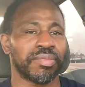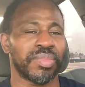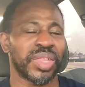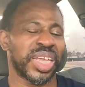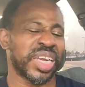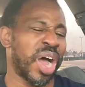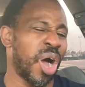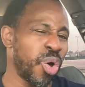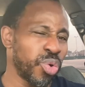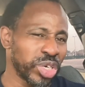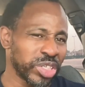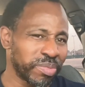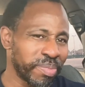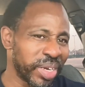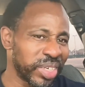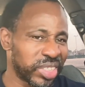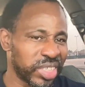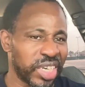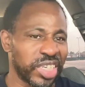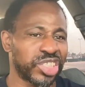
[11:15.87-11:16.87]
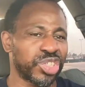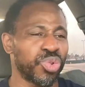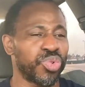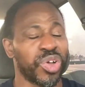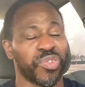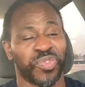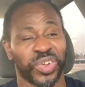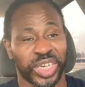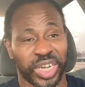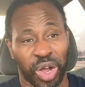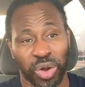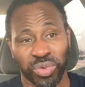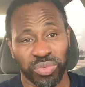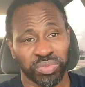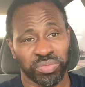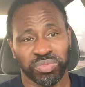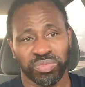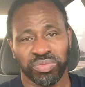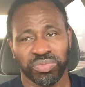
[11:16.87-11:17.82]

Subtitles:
And I hope this message get through. If it don't,